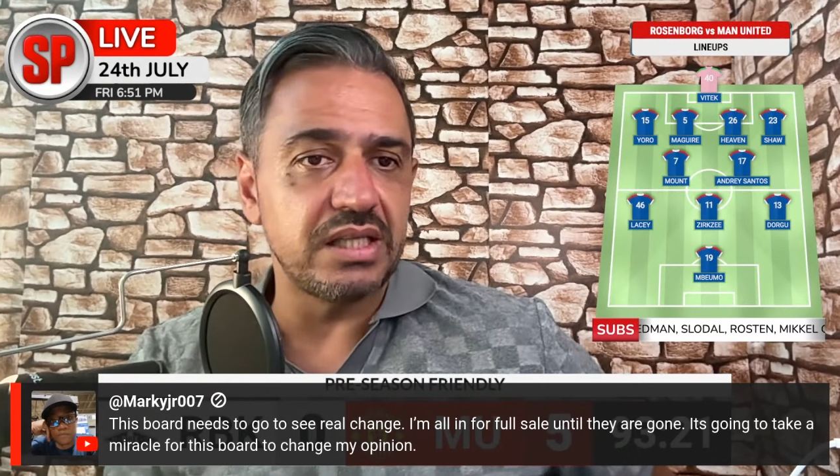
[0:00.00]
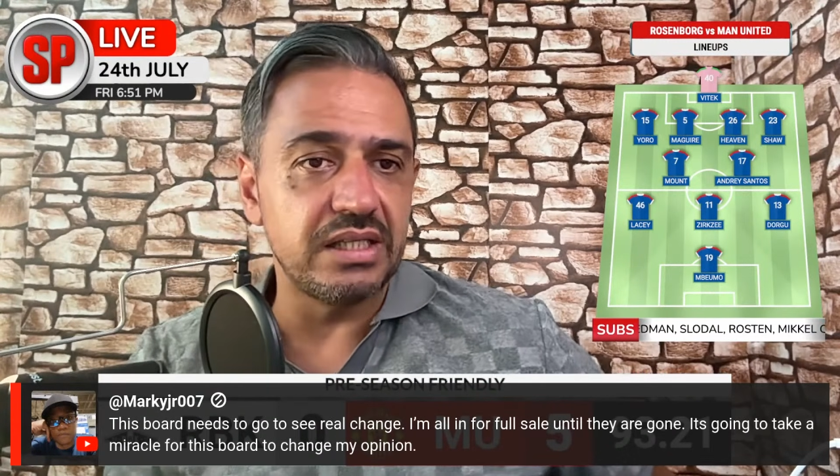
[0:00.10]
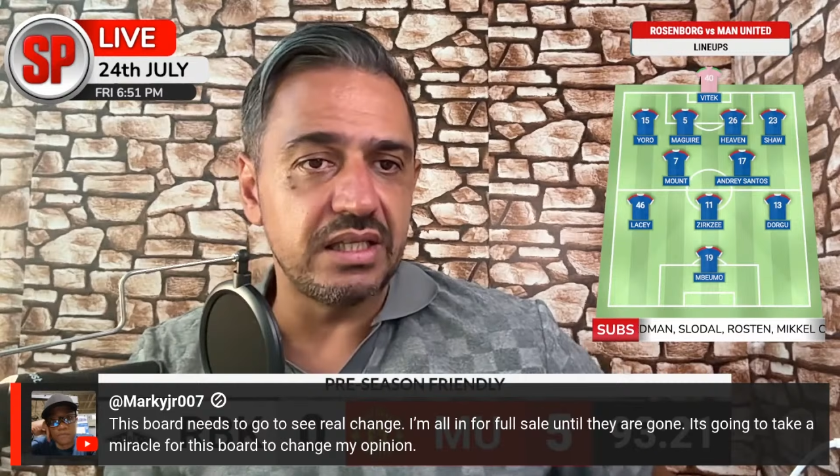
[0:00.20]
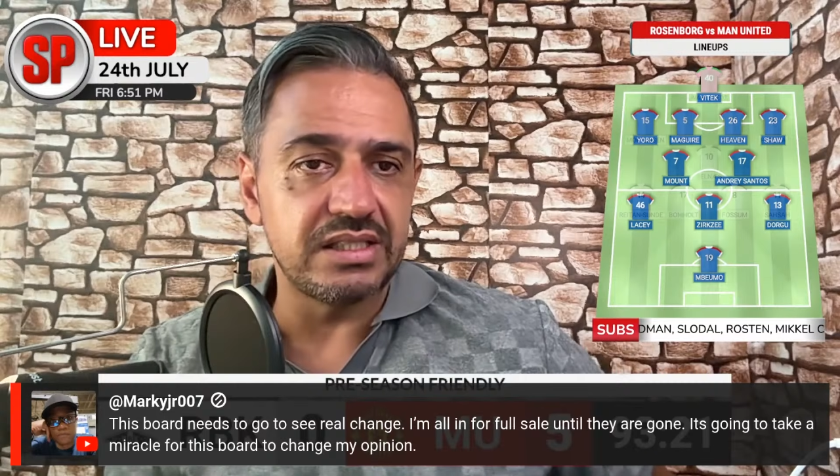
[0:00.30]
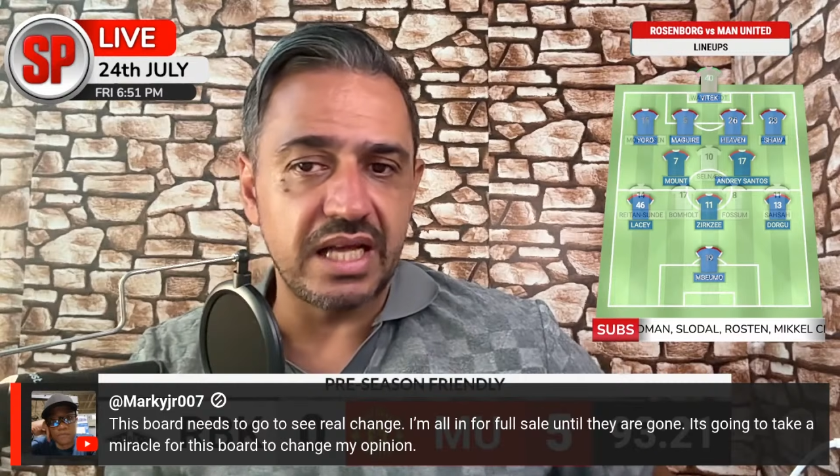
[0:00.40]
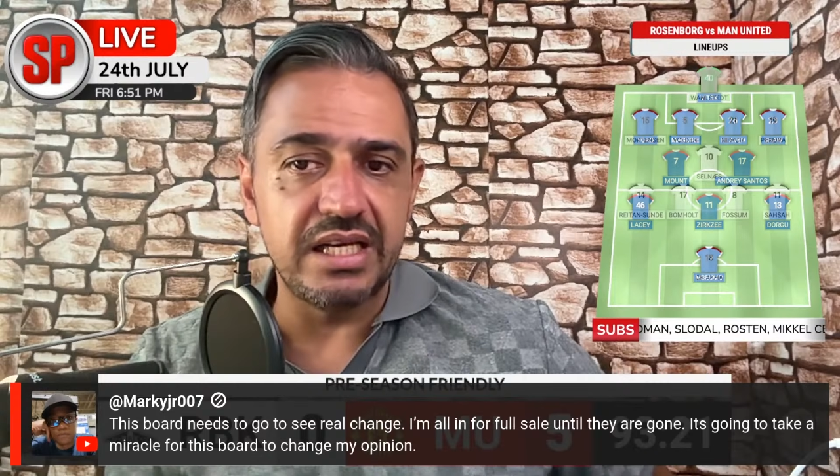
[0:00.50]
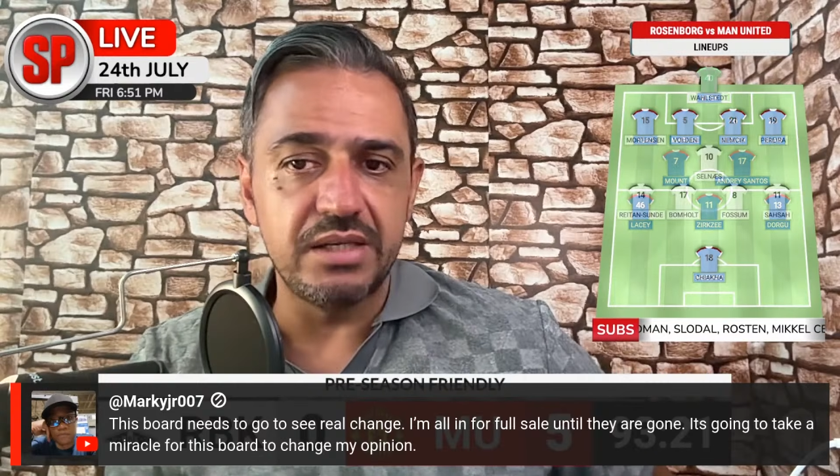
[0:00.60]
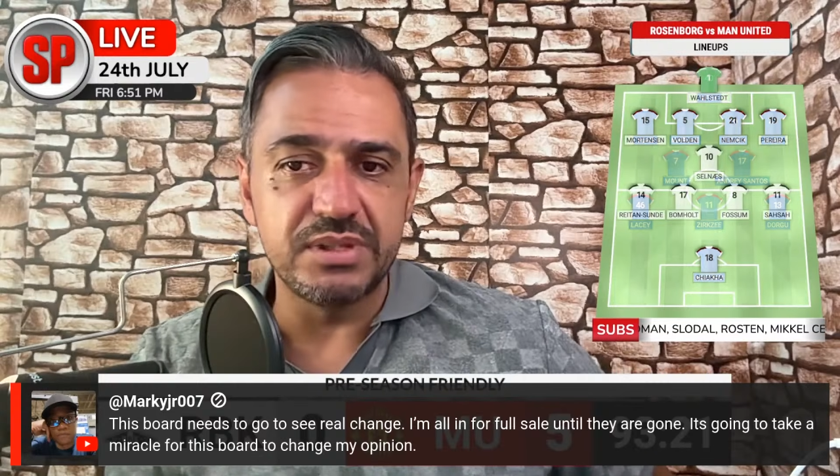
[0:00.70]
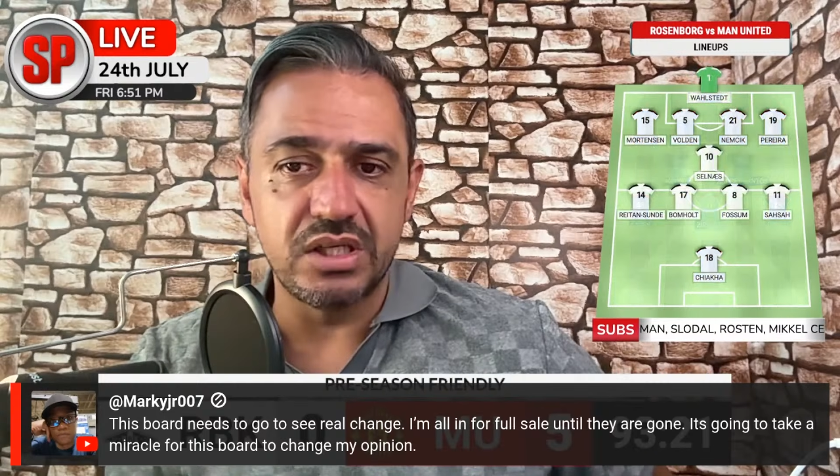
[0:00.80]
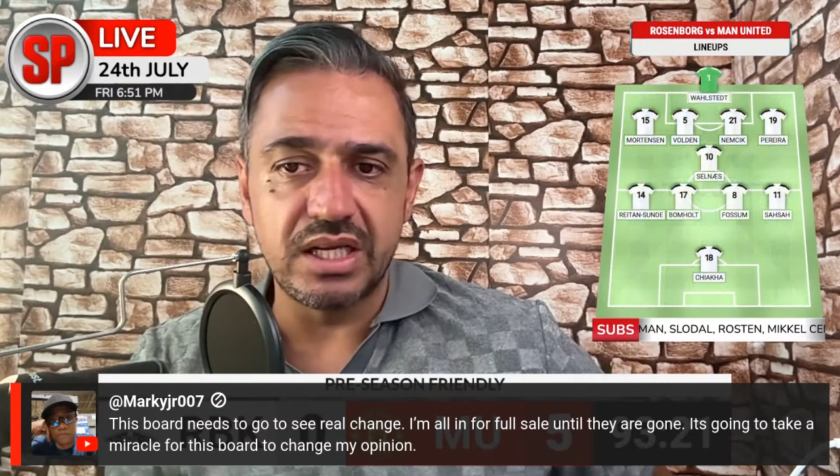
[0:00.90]
The stadium
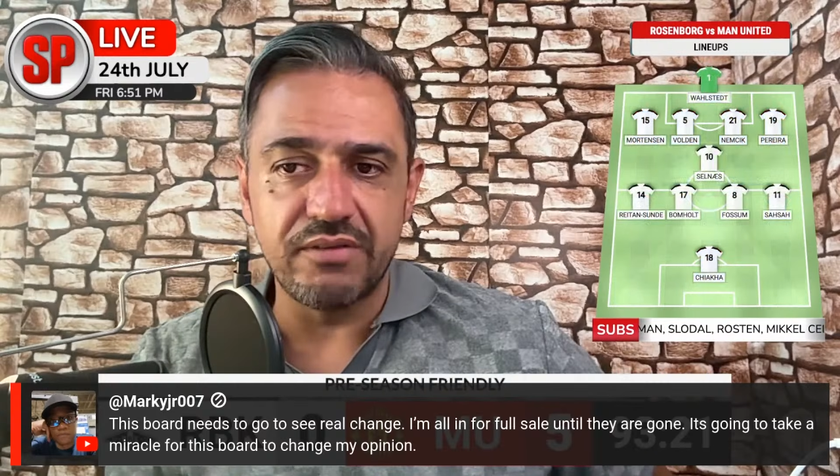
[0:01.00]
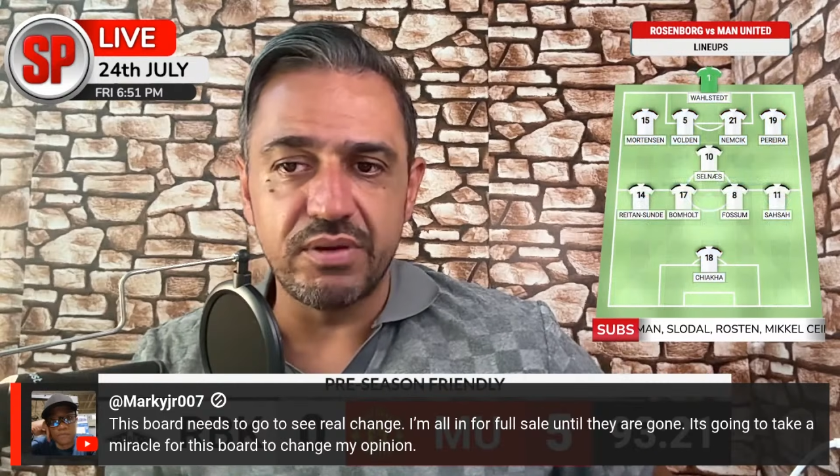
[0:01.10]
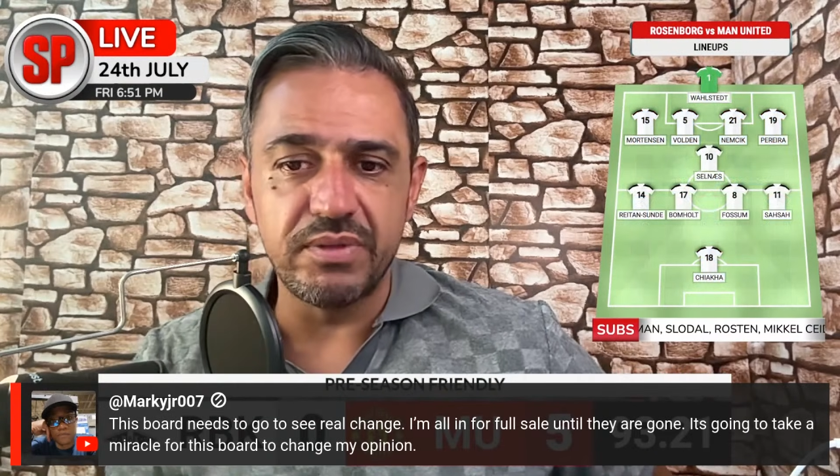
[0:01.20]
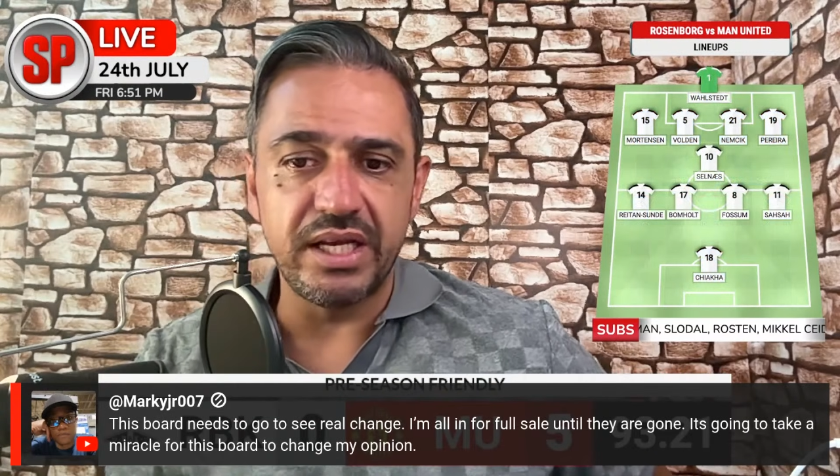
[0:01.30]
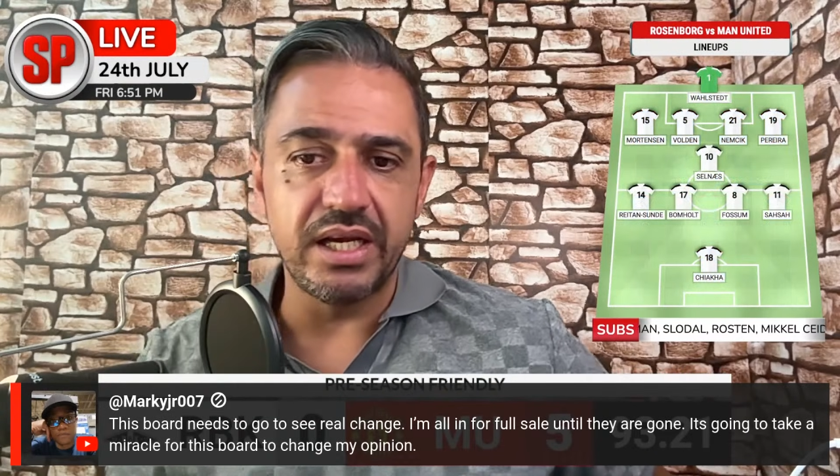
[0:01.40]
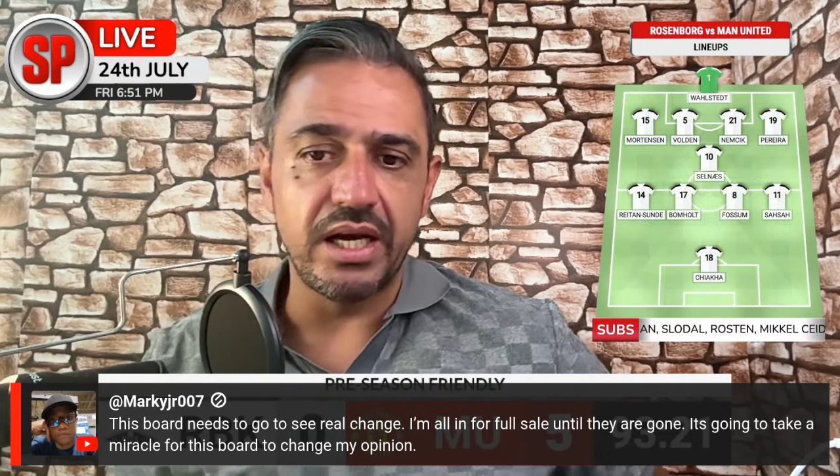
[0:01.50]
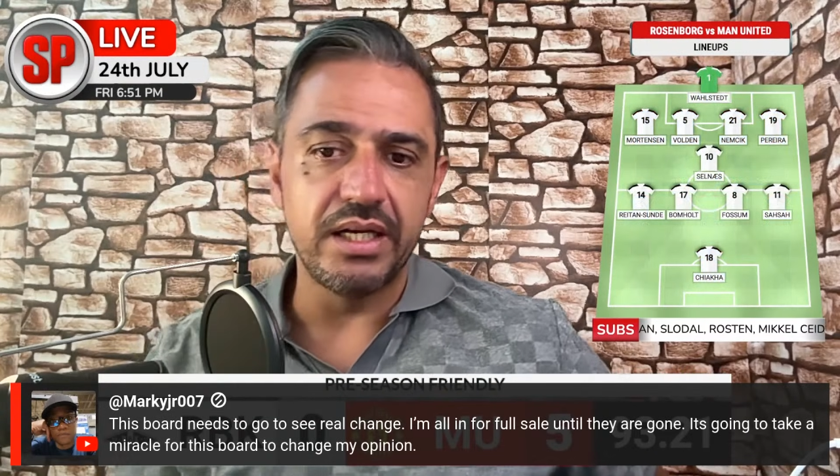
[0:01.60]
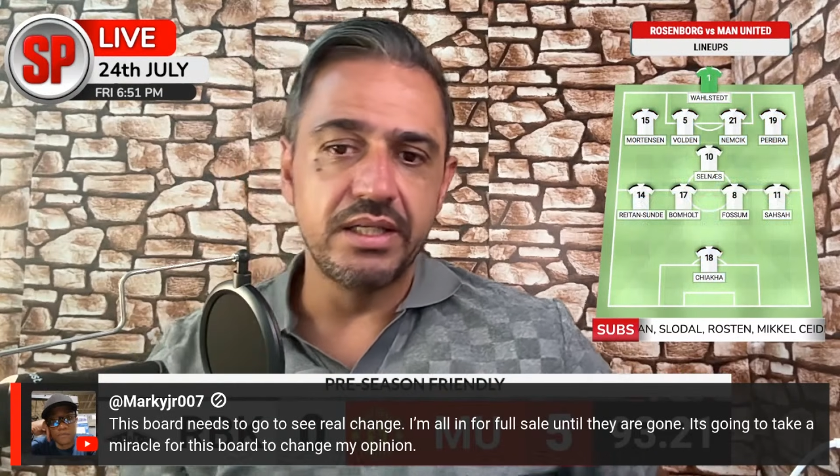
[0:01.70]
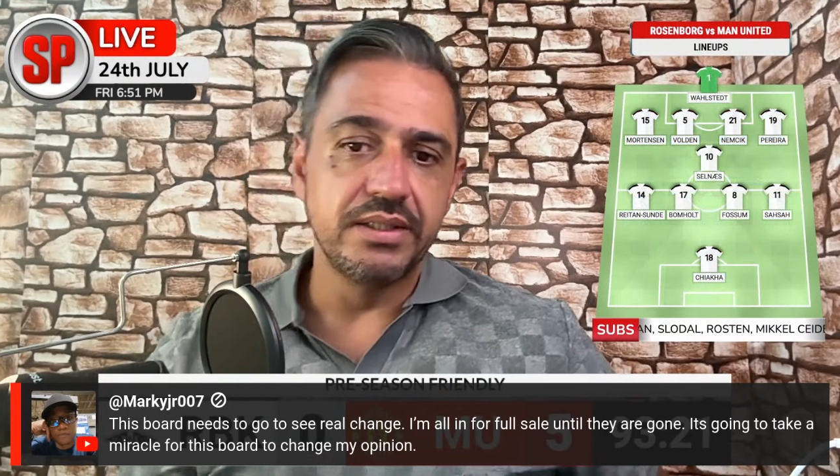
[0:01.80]
is going to give them the